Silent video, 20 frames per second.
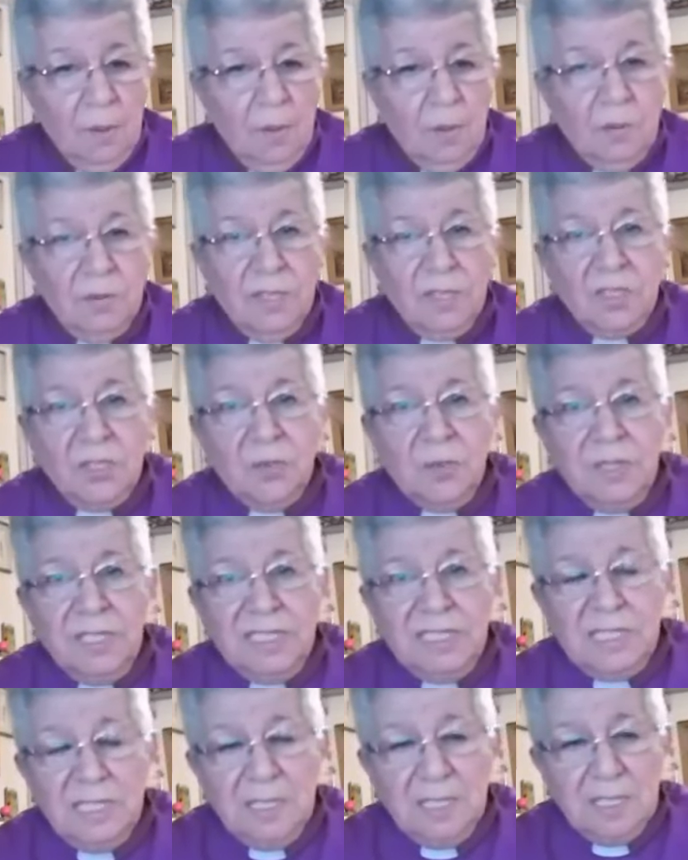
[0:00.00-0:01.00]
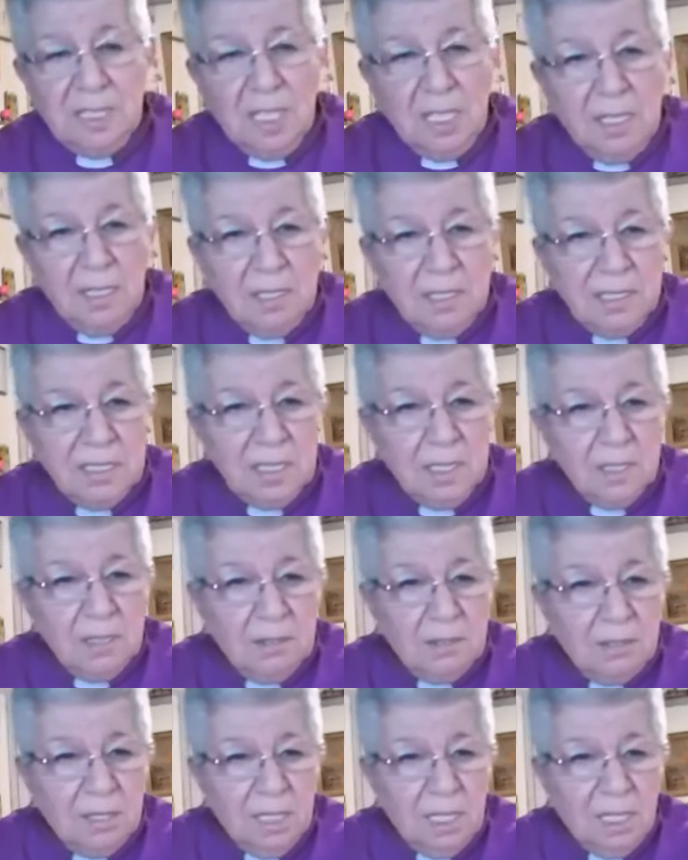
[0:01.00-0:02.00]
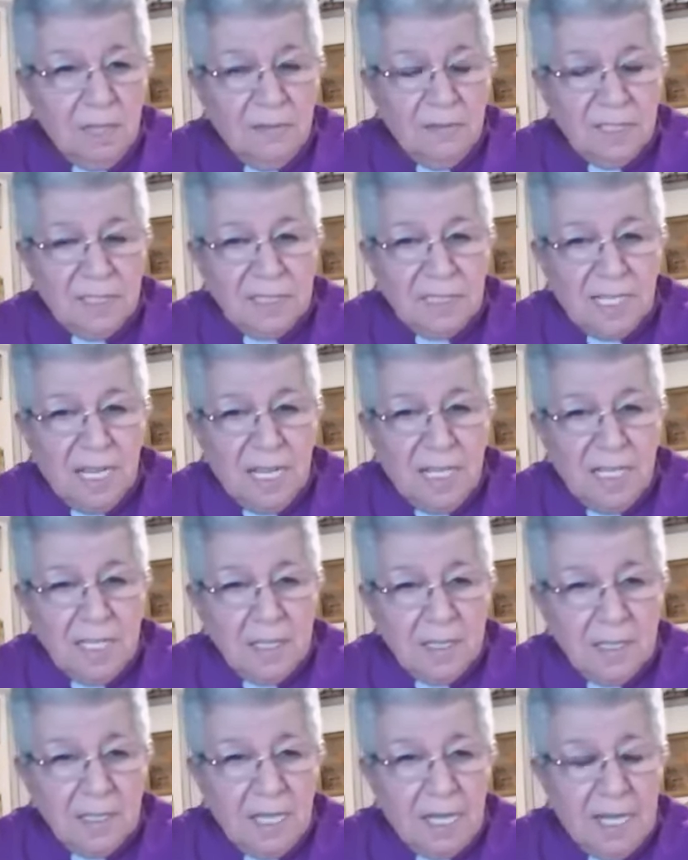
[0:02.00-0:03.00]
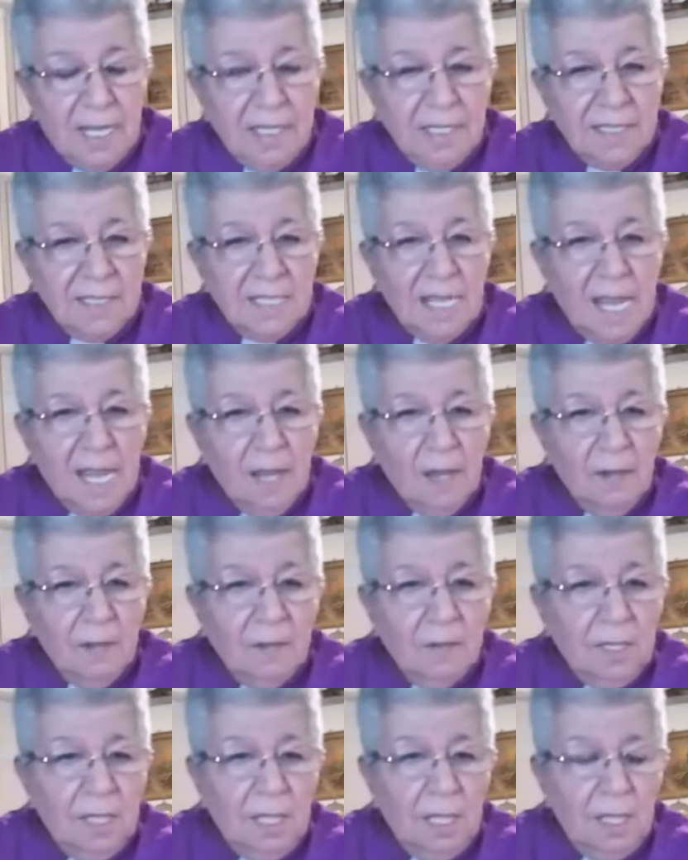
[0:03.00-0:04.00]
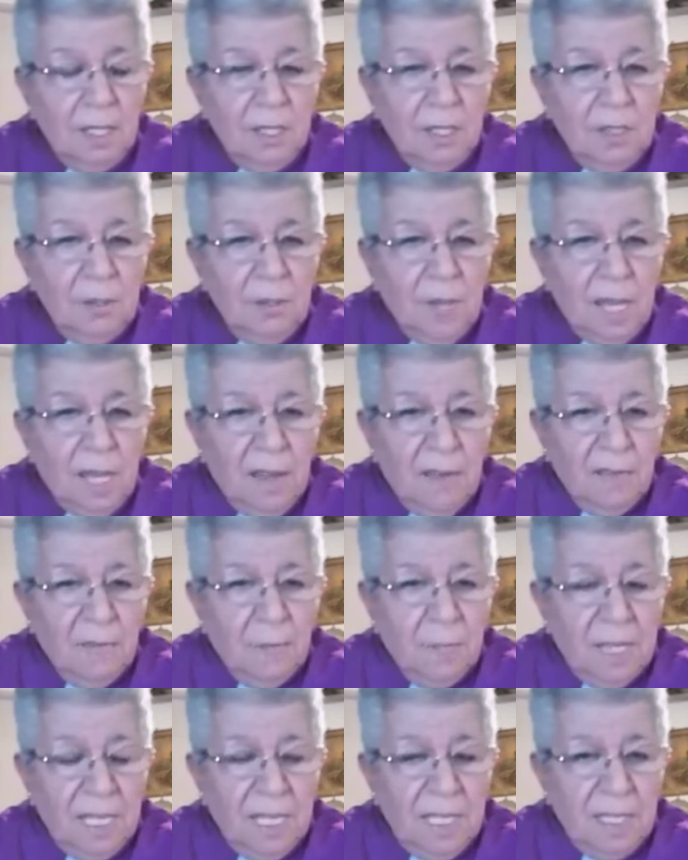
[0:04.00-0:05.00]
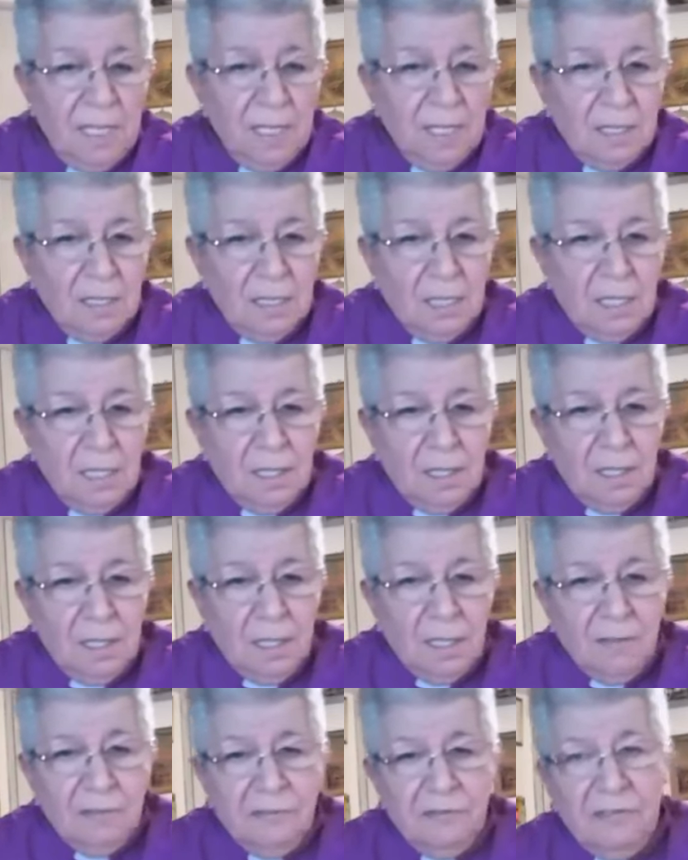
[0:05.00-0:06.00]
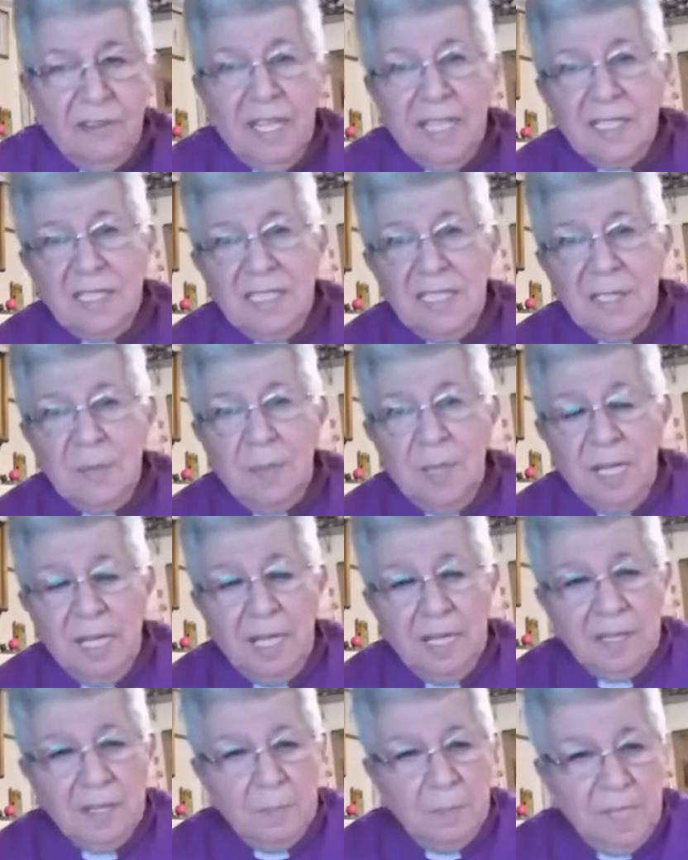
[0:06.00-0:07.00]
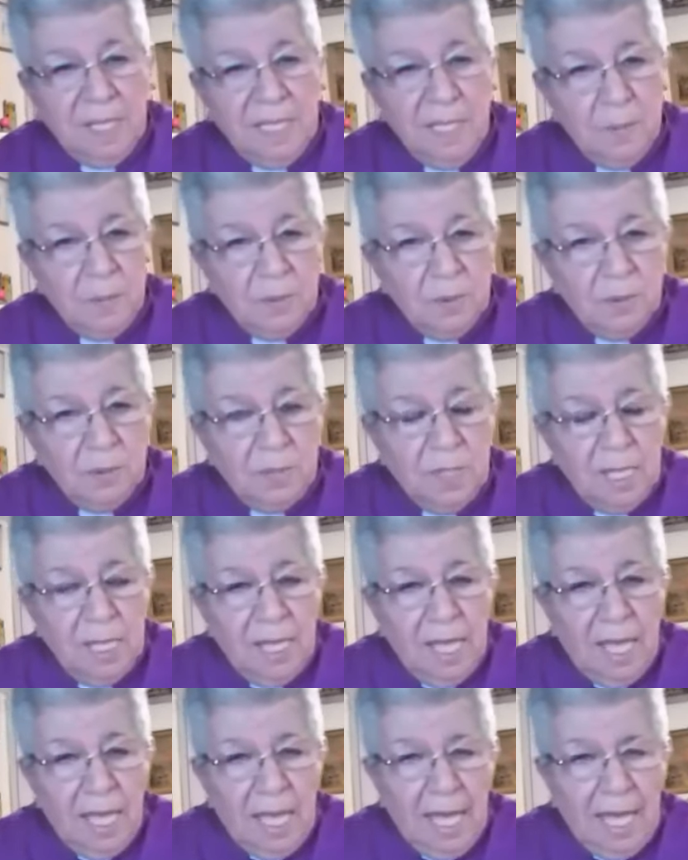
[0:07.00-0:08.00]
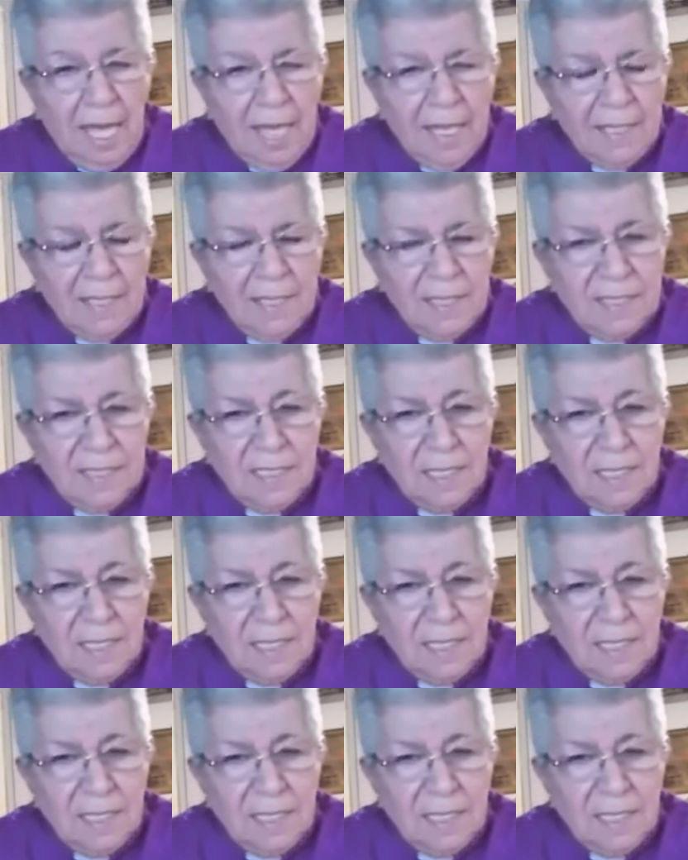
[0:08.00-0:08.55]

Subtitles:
all the twists and turns that your life has taken and how you have been affected by other people,